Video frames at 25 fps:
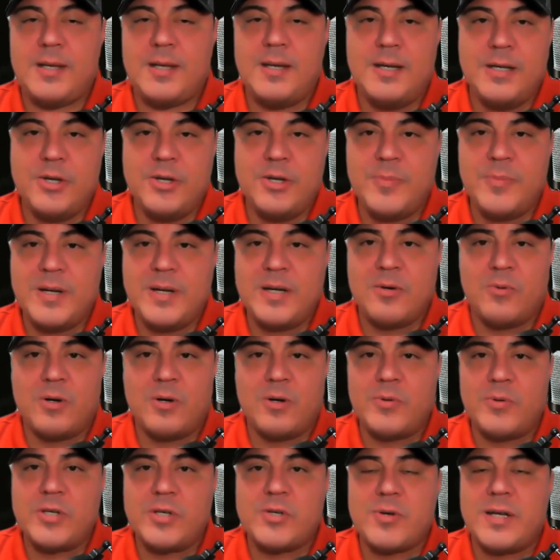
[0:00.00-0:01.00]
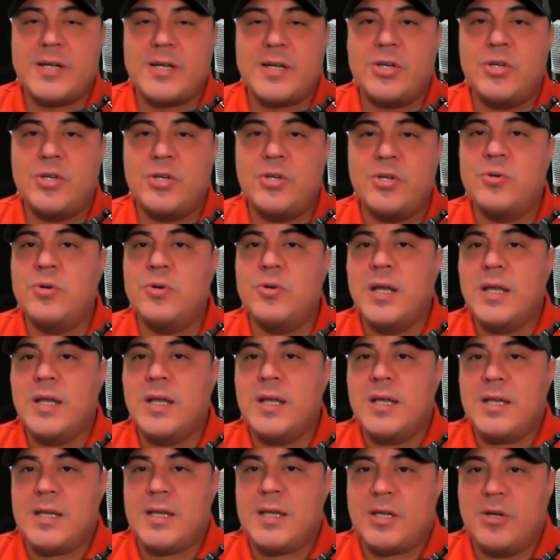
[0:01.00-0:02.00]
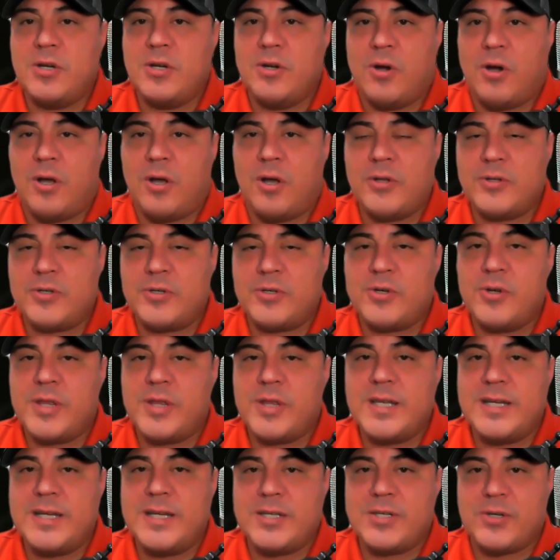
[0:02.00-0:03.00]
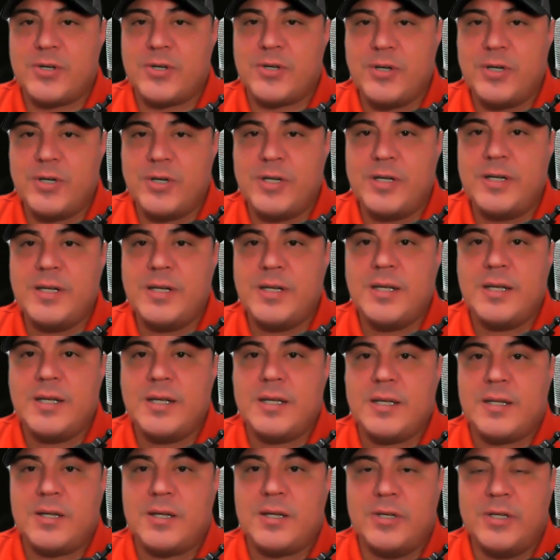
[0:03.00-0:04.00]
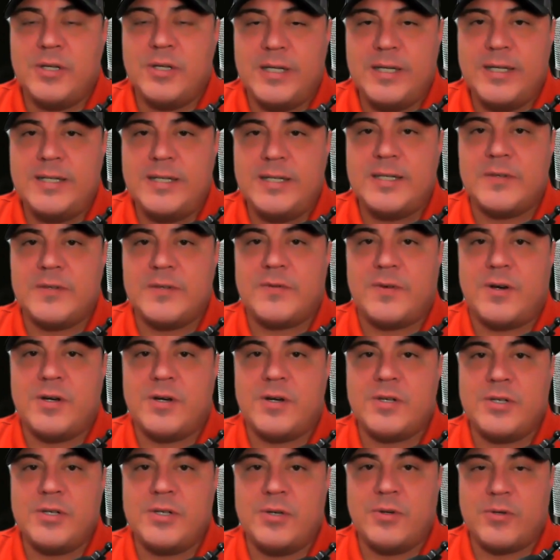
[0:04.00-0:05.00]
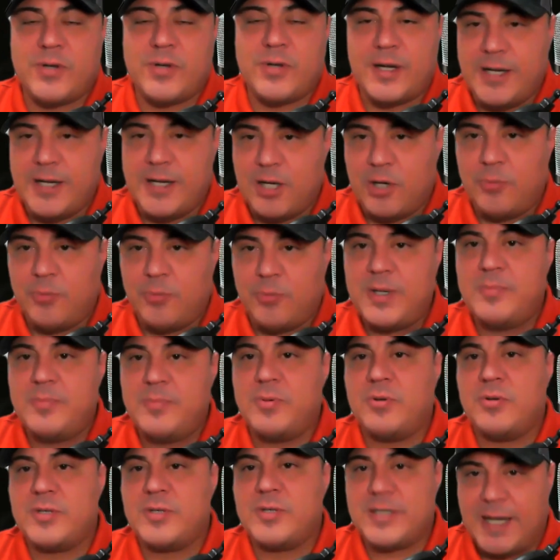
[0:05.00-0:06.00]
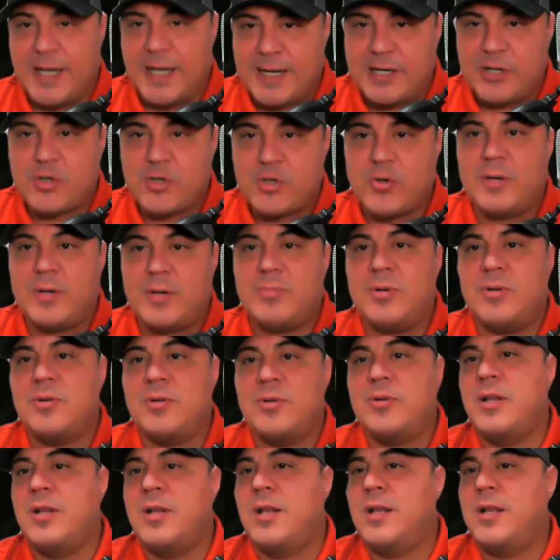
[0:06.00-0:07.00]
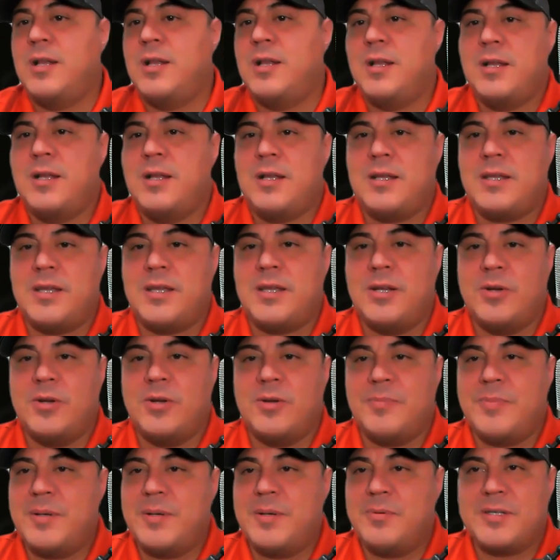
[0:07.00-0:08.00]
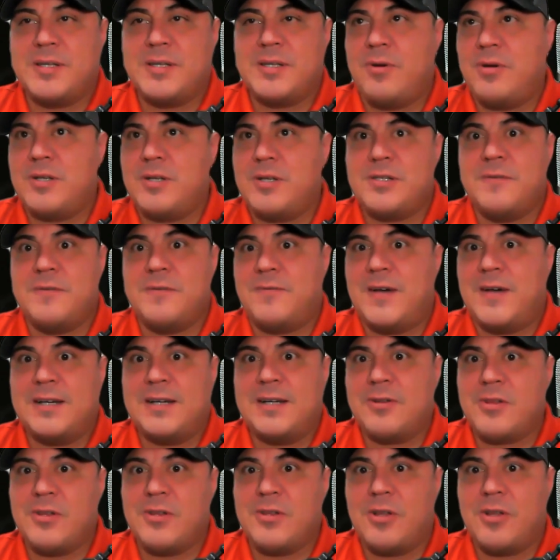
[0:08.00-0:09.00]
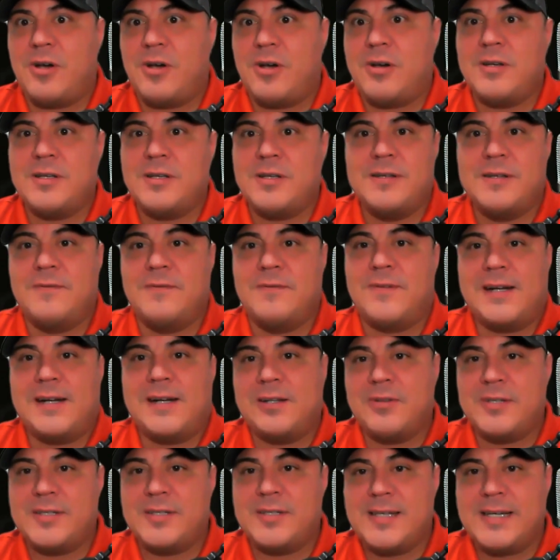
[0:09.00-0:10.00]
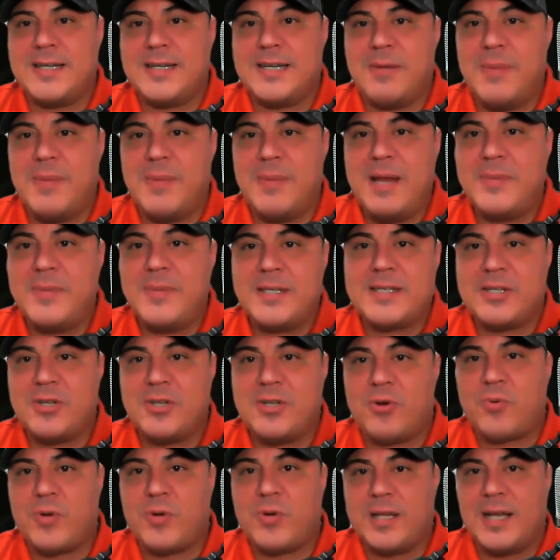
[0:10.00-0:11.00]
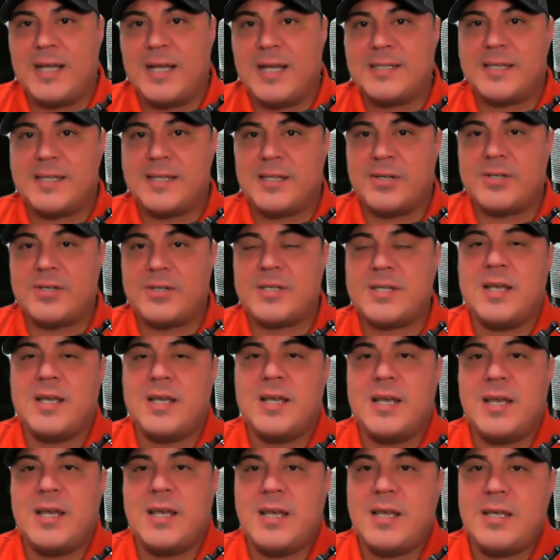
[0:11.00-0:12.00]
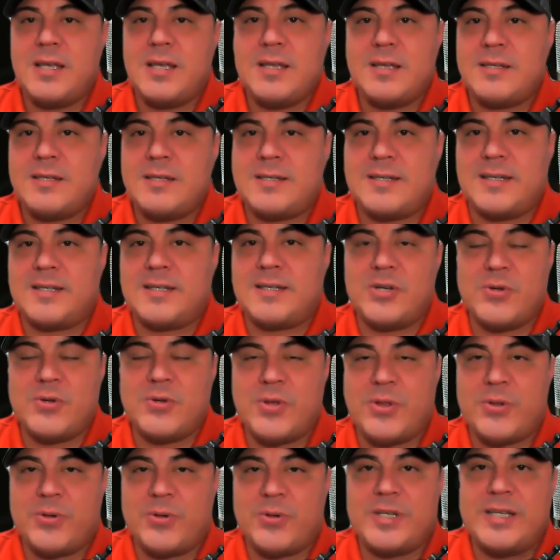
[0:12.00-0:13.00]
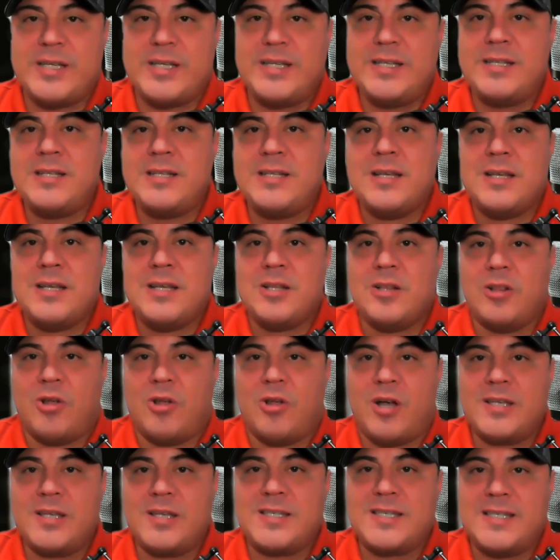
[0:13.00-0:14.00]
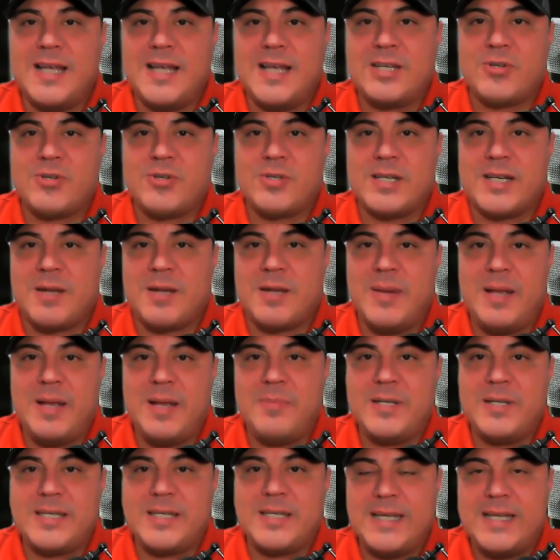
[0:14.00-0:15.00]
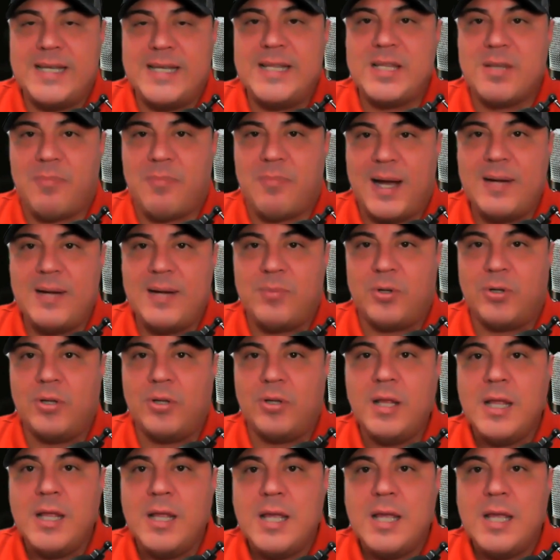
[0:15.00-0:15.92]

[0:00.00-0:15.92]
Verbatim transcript: uh, no matter what we try to do you know all those good things are good good deeds as far as you know trying to help people stay out of trouble you know and people say well I'll just follow the law and follow the ten commandments and don't realize that there's 613 laws, statutes, and commandments in the Bible.